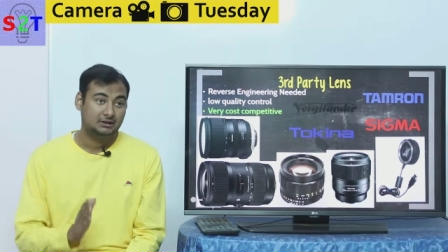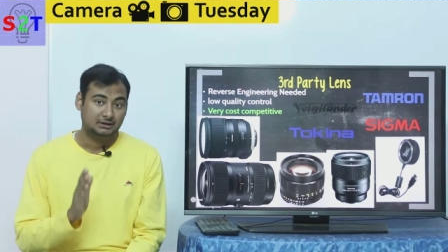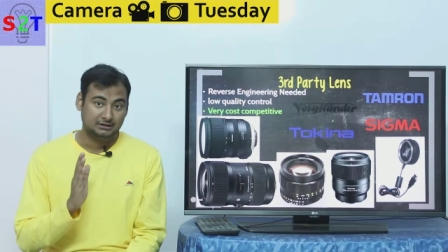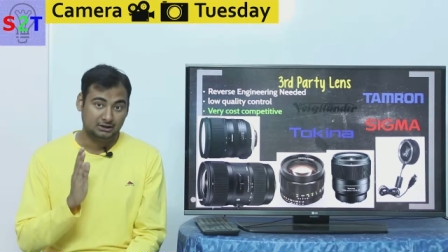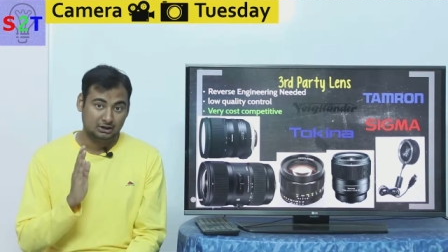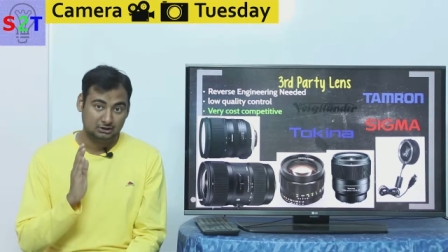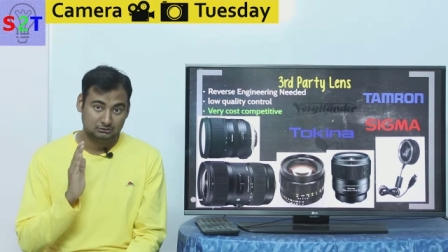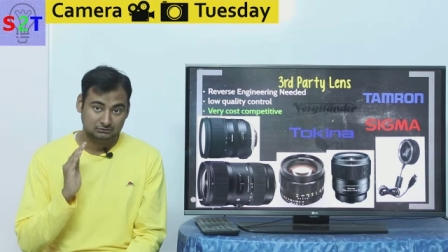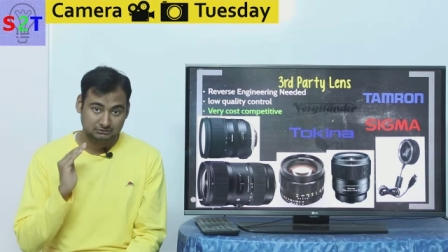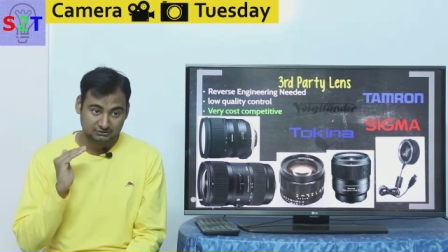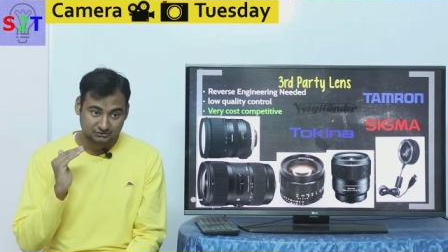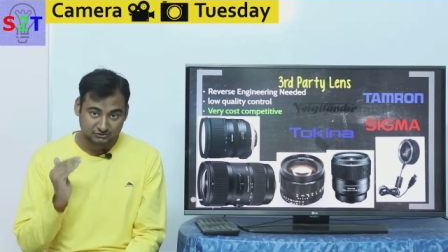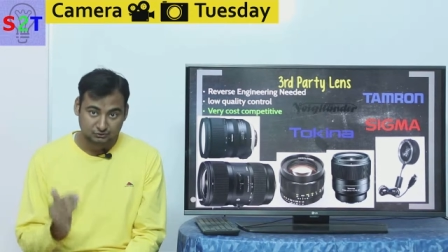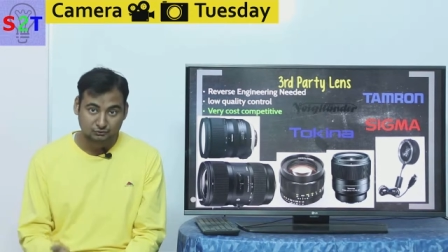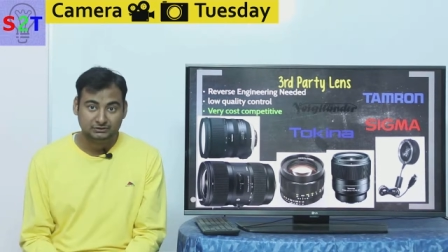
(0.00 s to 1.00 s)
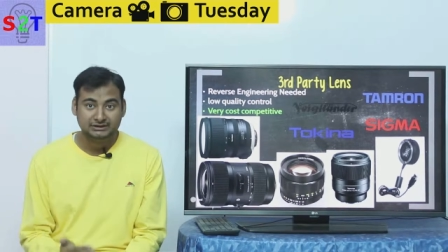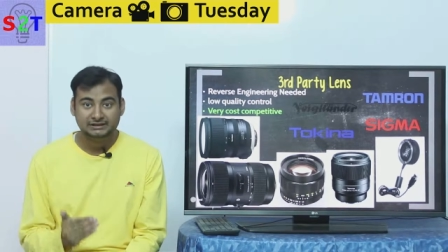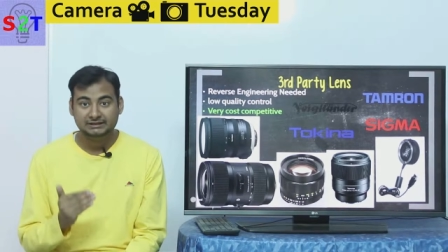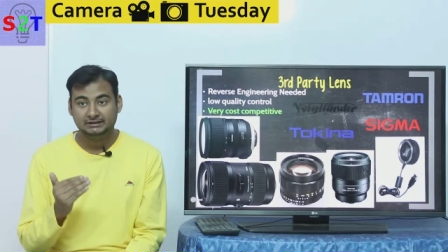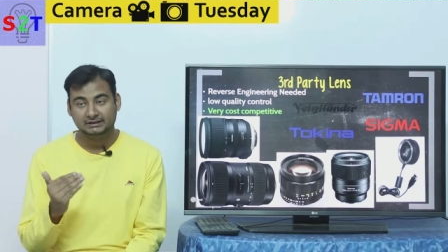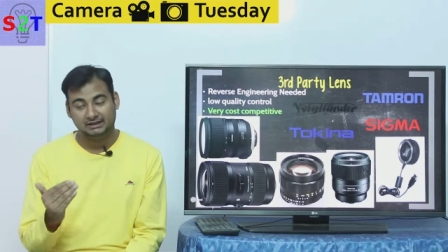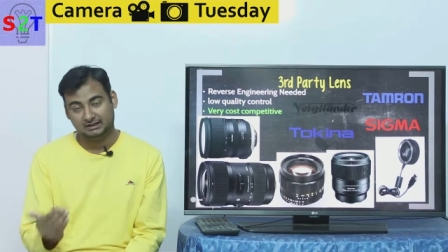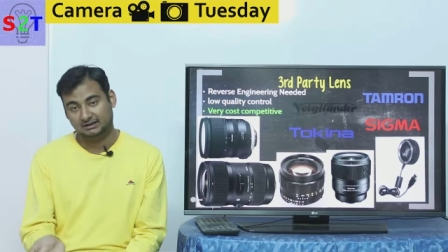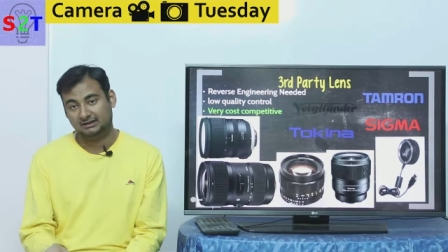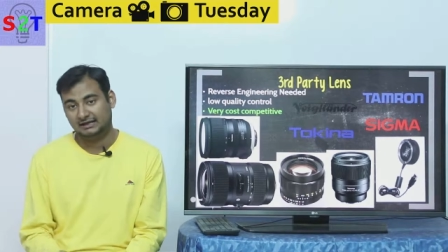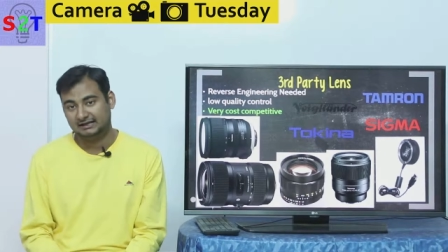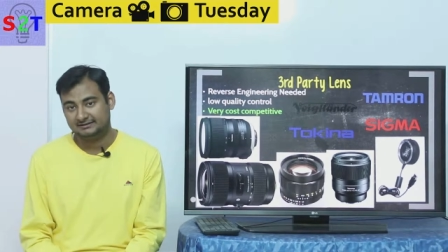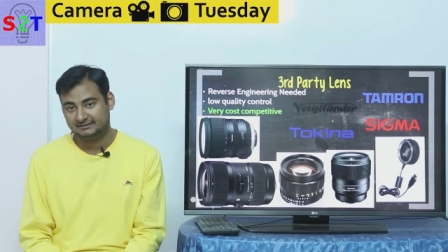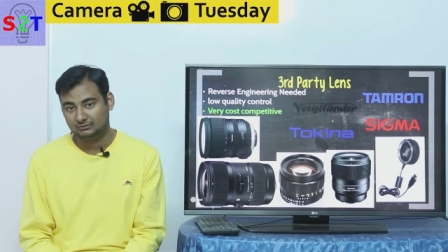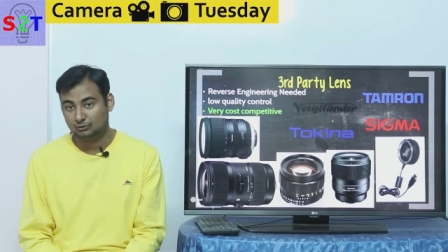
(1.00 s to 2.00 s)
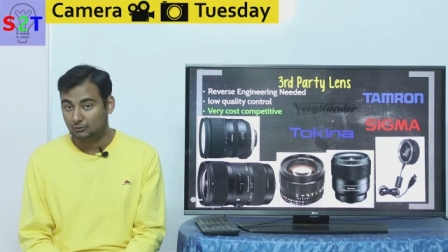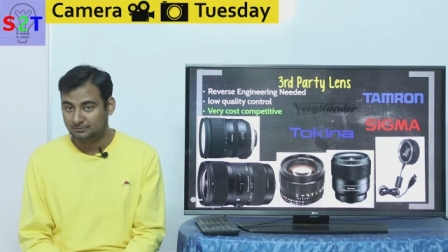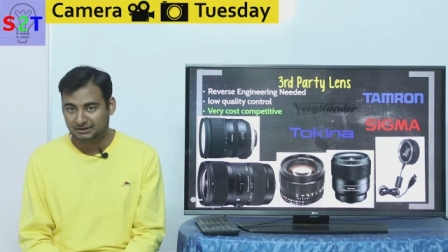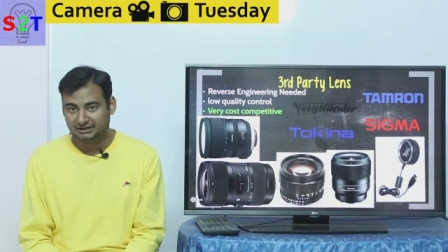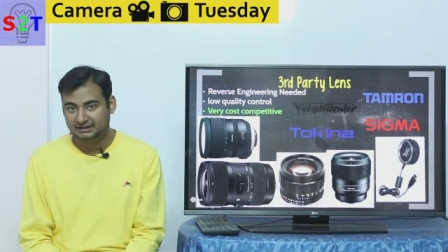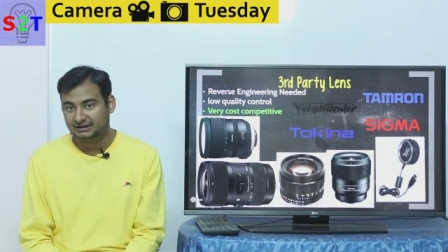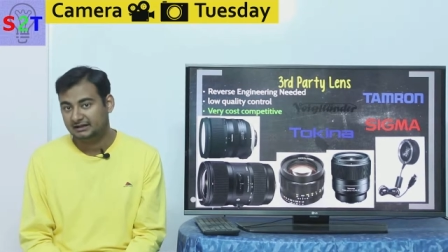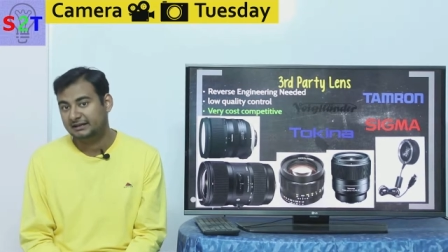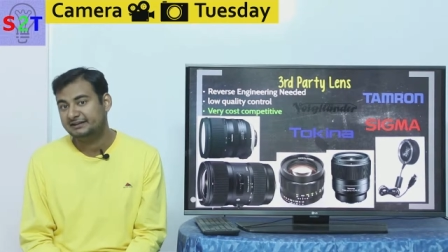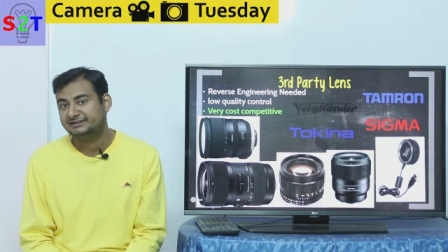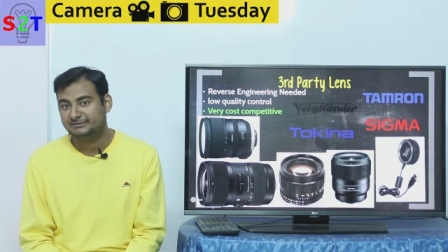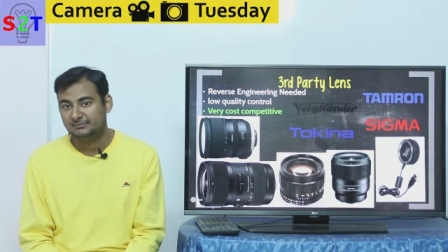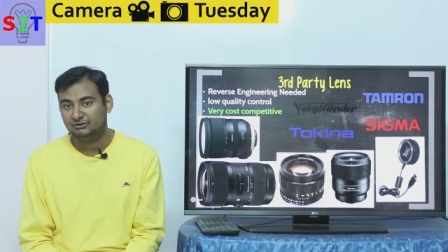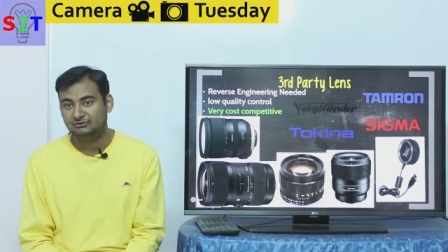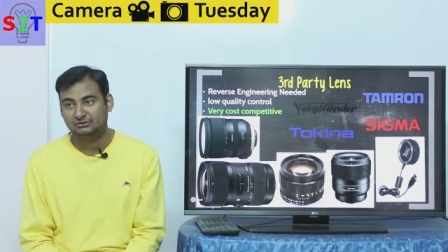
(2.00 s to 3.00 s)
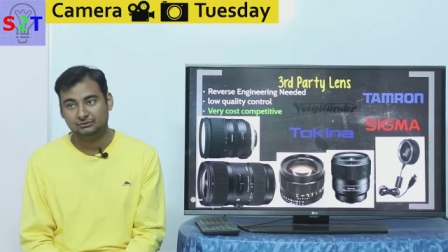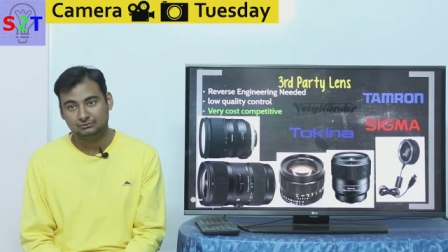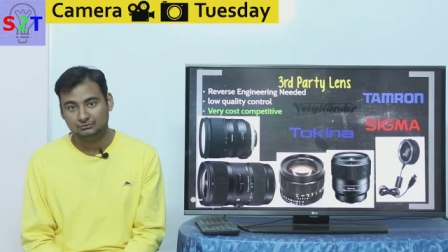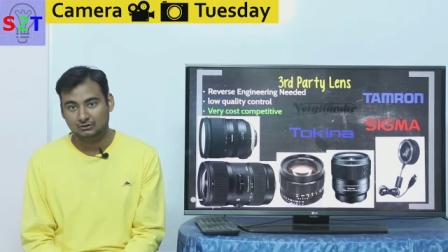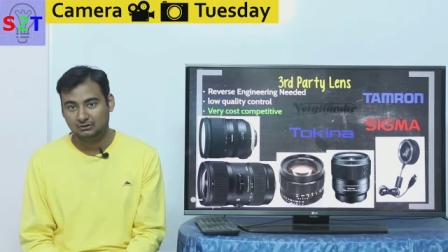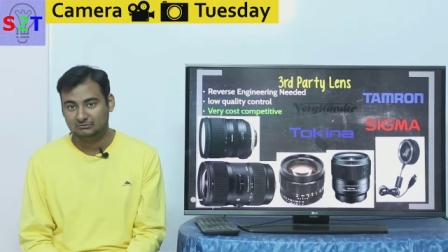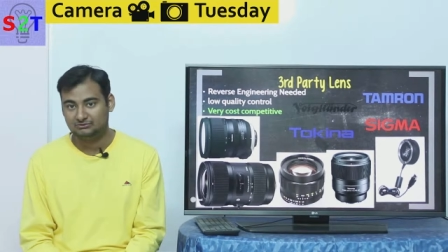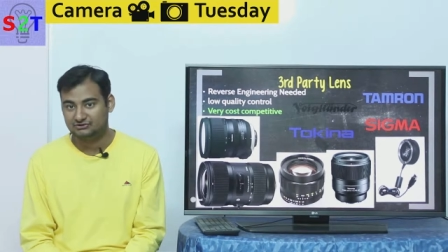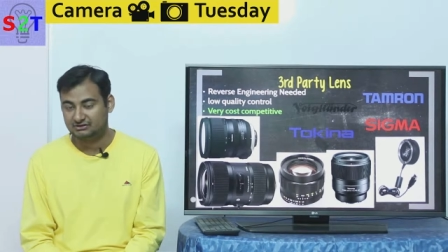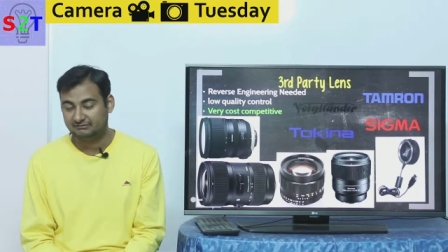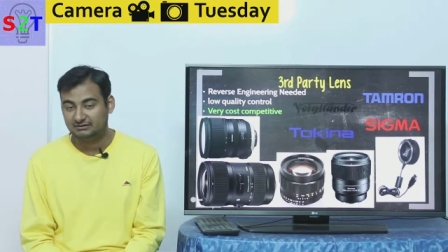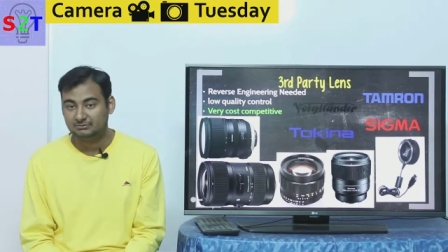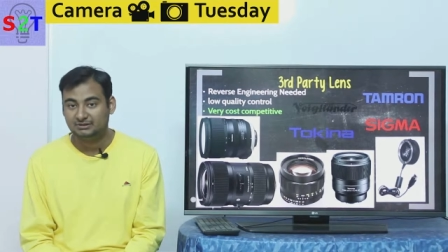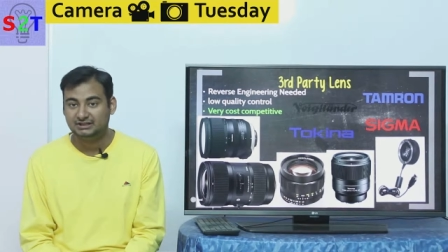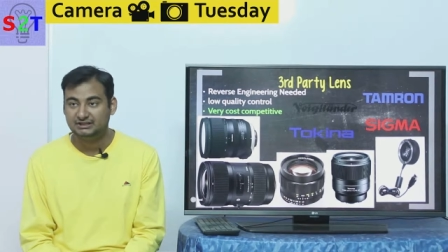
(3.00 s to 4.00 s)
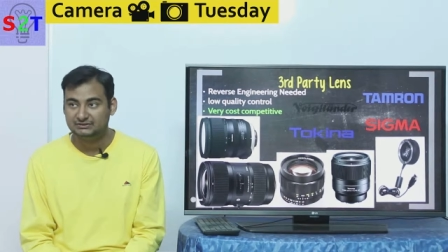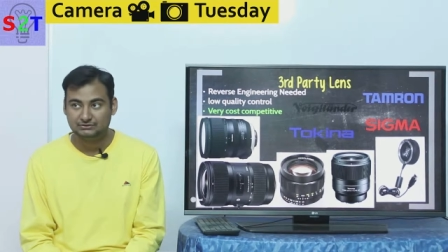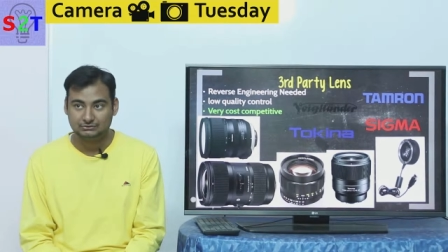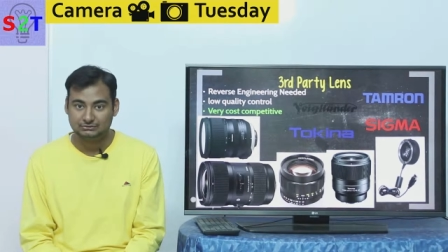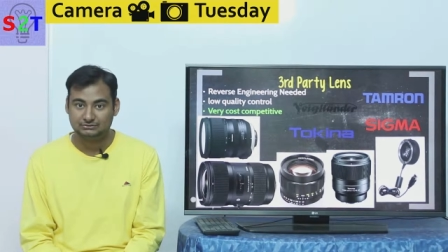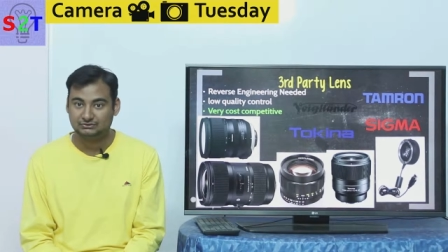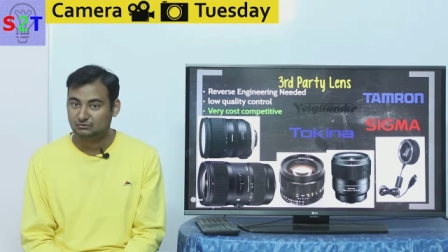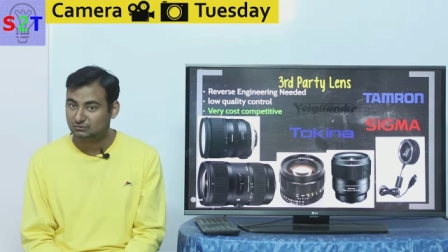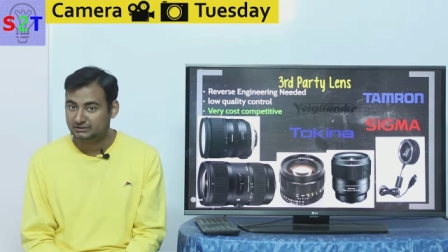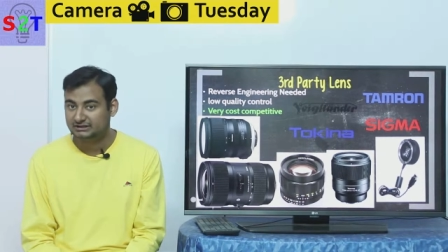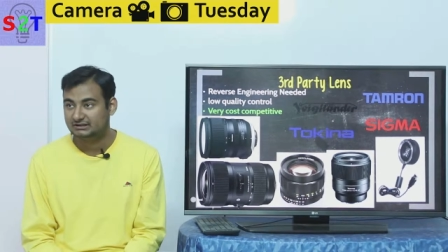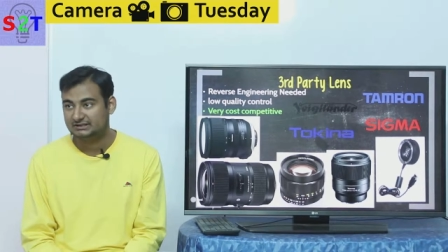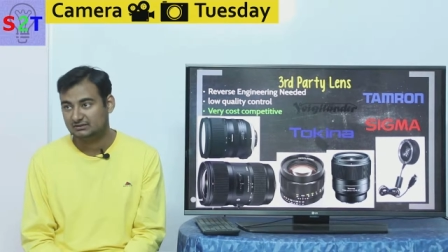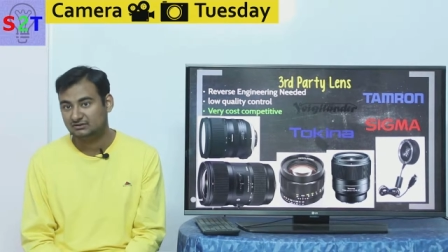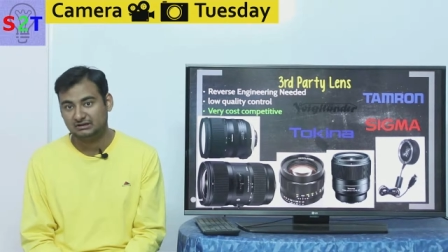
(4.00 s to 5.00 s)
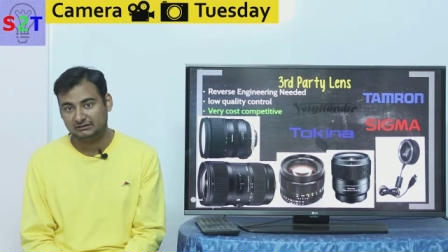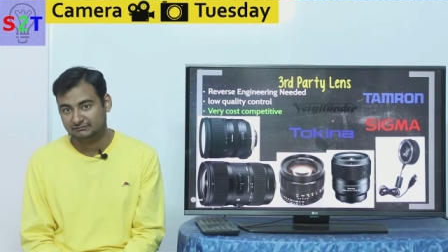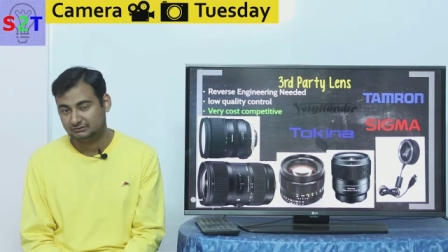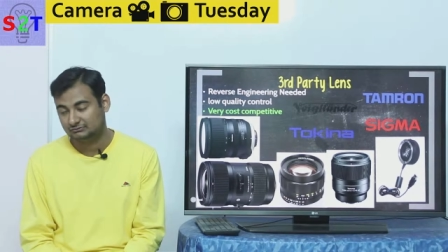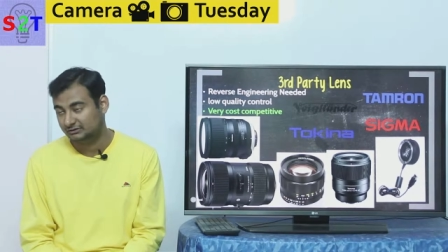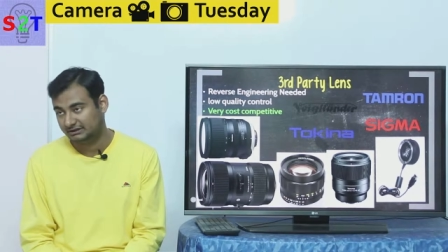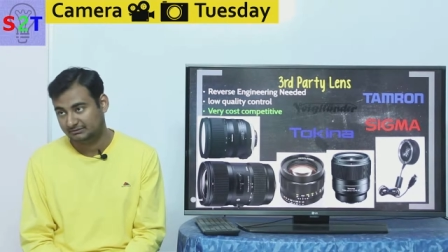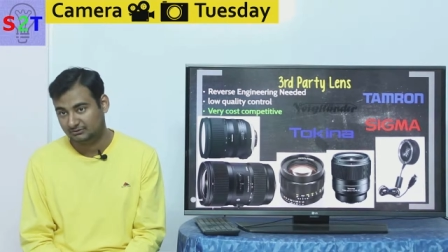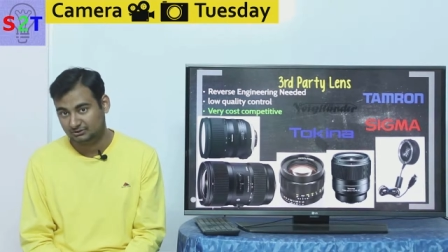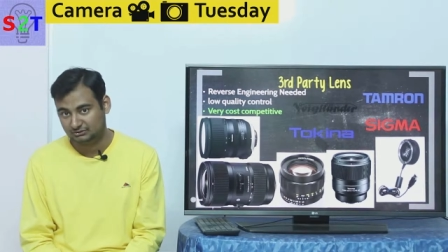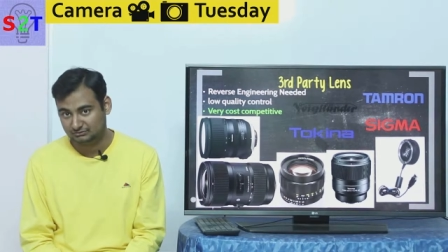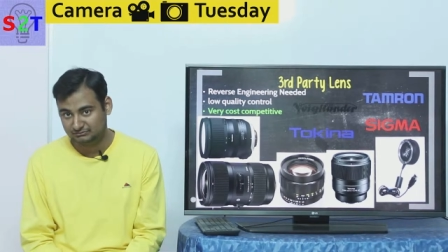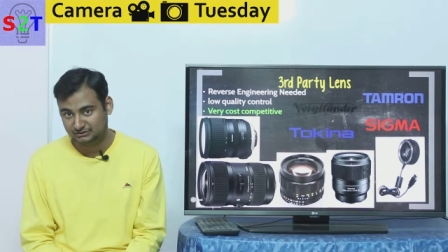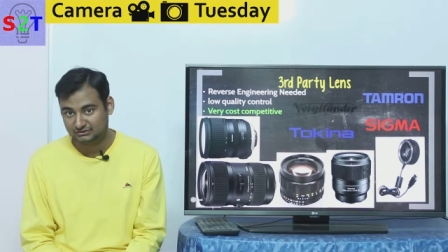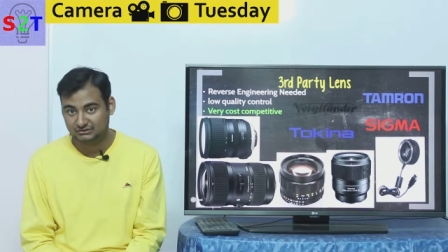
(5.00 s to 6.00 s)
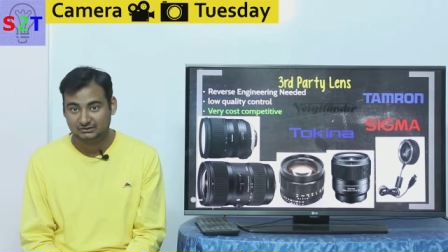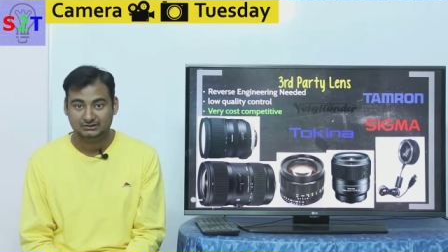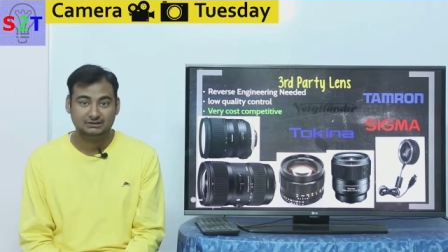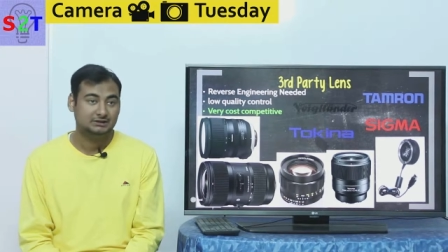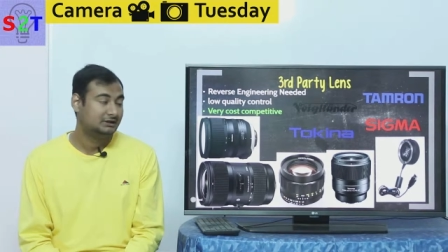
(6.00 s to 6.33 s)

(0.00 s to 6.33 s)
Now Sony uh, has opened their lens mount to almost everybody so Sony does not have to worry about too much.